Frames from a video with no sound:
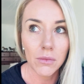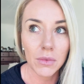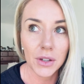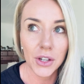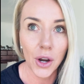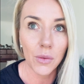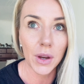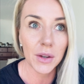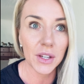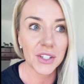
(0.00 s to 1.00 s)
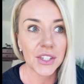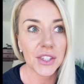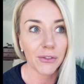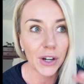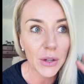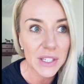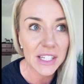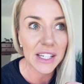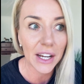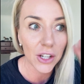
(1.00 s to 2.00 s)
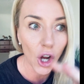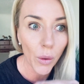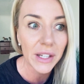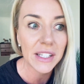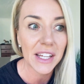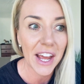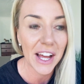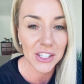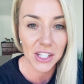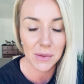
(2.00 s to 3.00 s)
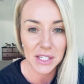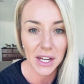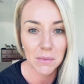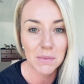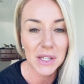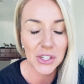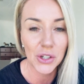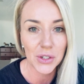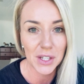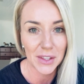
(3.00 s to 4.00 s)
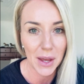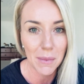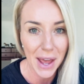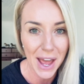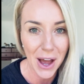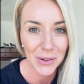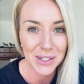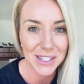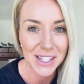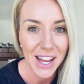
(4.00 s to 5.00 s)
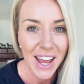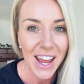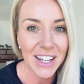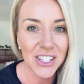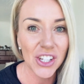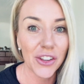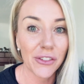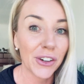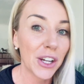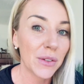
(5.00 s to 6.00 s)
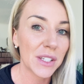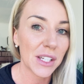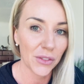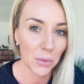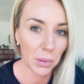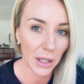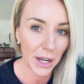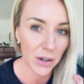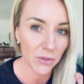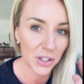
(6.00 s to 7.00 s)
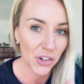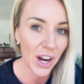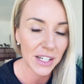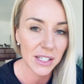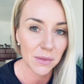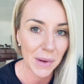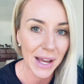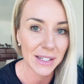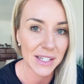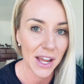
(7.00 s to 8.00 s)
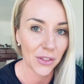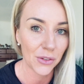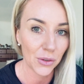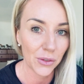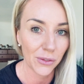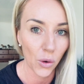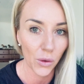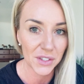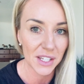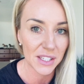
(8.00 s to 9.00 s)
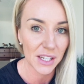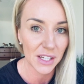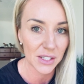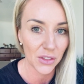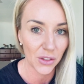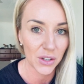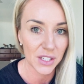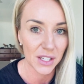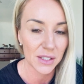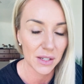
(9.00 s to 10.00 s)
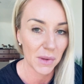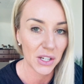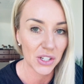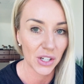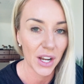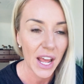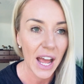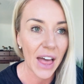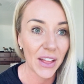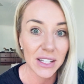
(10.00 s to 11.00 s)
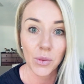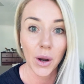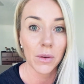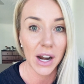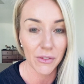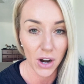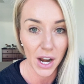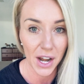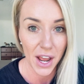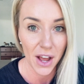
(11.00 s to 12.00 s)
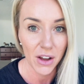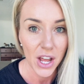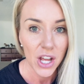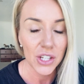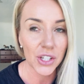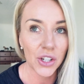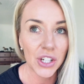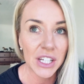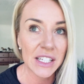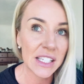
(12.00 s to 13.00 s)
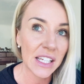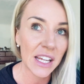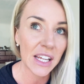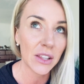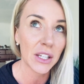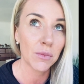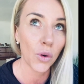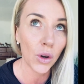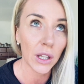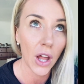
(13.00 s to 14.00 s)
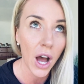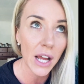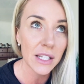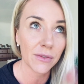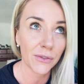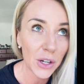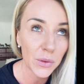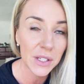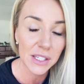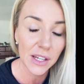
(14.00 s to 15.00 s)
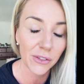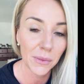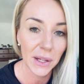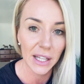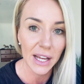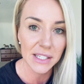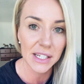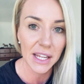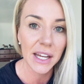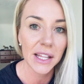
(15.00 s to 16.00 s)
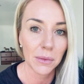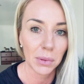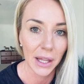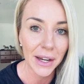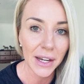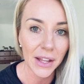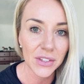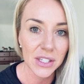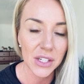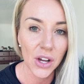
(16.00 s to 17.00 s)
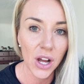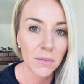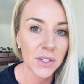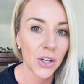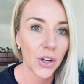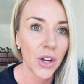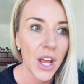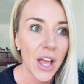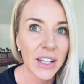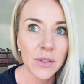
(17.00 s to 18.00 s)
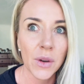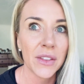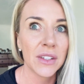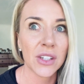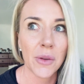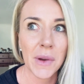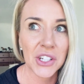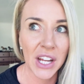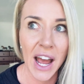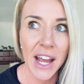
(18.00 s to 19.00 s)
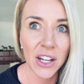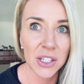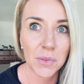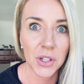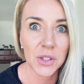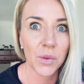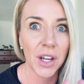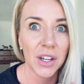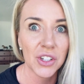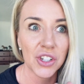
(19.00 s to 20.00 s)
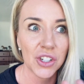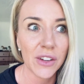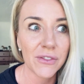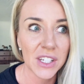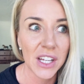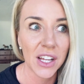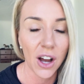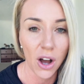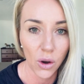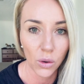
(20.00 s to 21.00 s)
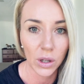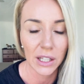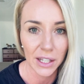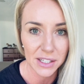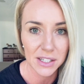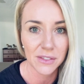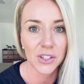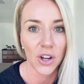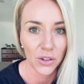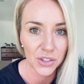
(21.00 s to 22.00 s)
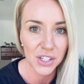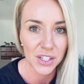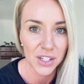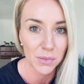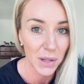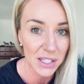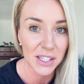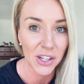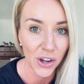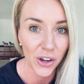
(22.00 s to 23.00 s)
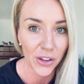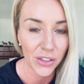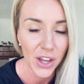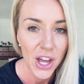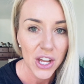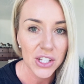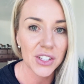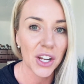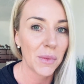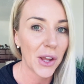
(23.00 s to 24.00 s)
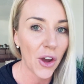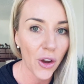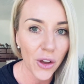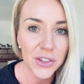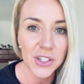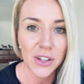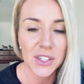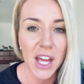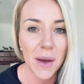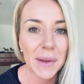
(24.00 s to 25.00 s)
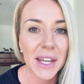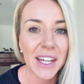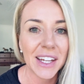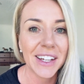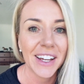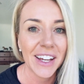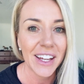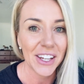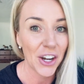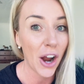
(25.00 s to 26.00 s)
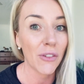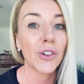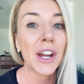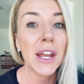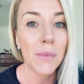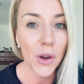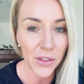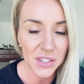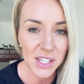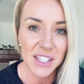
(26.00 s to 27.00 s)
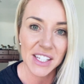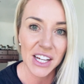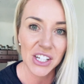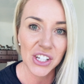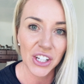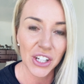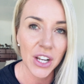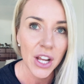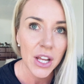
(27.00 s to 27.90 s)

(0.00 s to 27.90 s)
it just, the frequency started going down, so they started misusing their powers, and so the frequency of the planet retracted back down through fourth density to third dimension, and that's where we're at right now. So you can see there's more light frequency from the galactic hitting the planet at this time, so that's why there's so much chaos, because we're shifting a whole collective's consciousness plus the earth. So there's going to be earth shifts happening, a rebirth sensation,